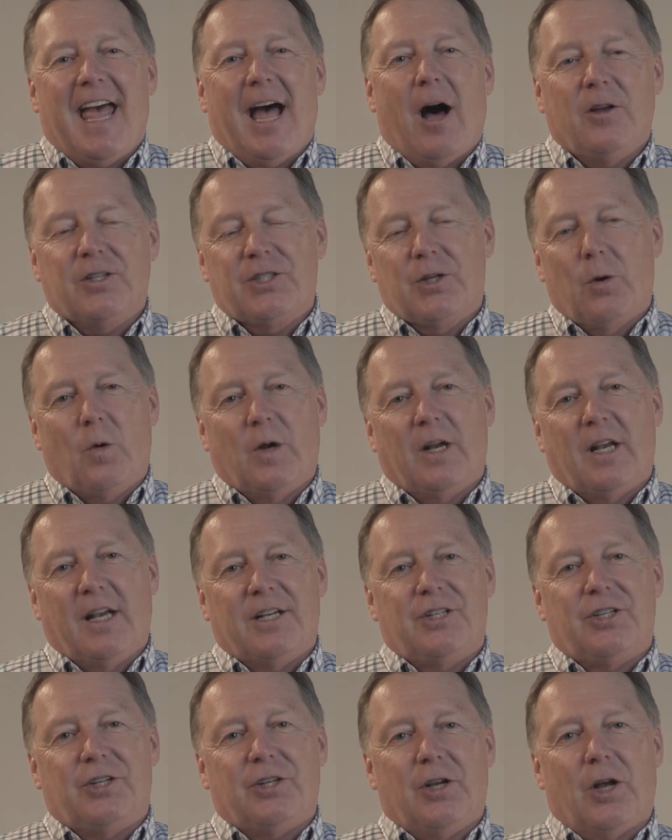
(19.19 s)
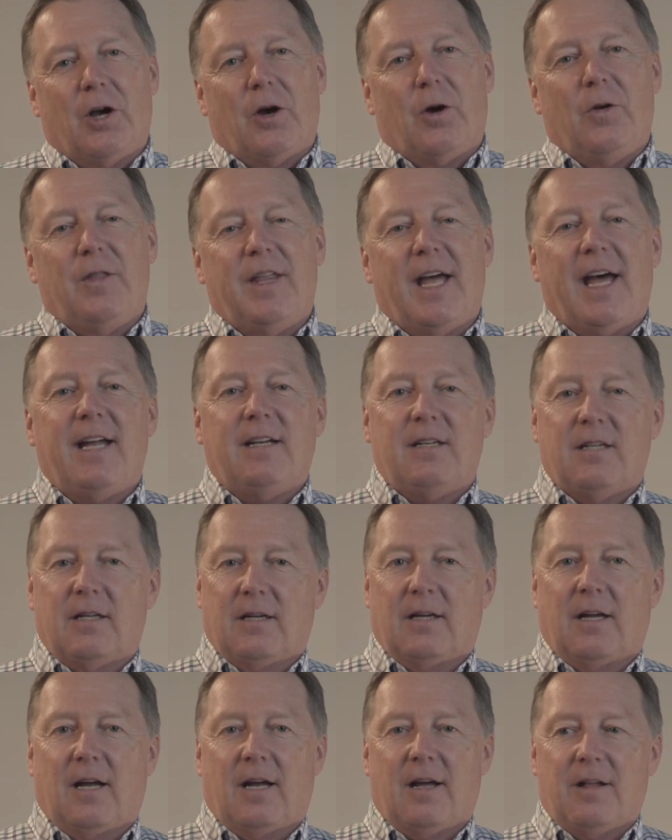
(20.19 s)
Also, want to let you know
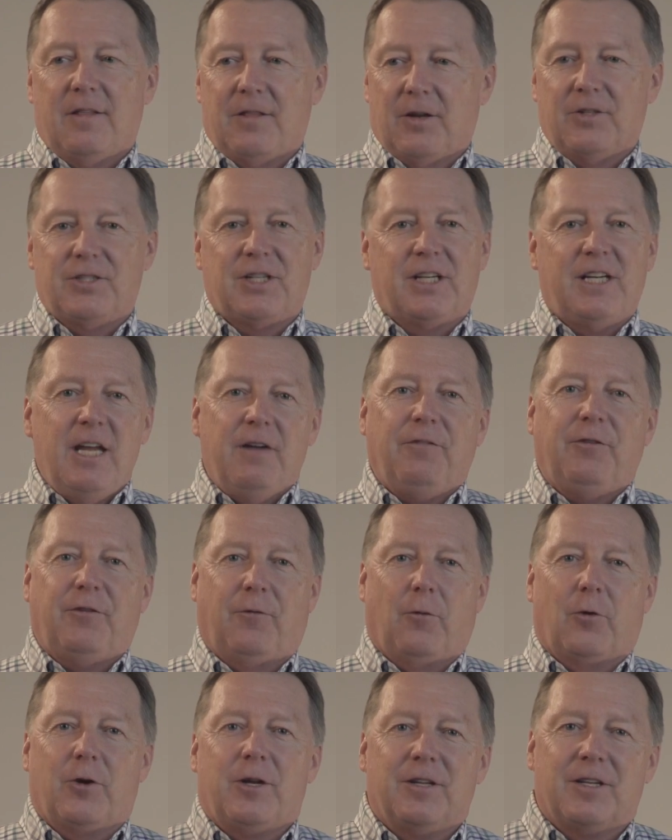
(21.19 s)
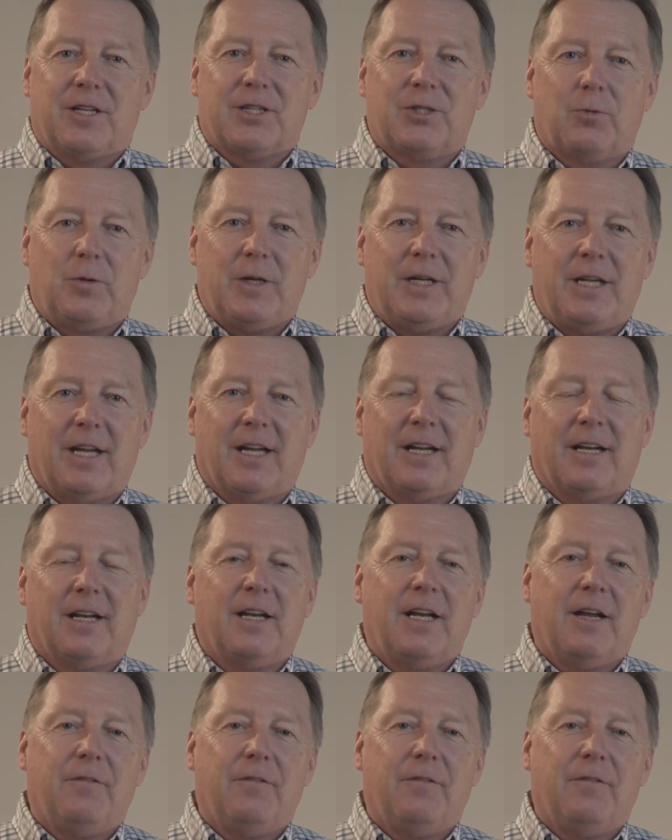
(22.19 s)
that uh, there's a gift for you this weekend.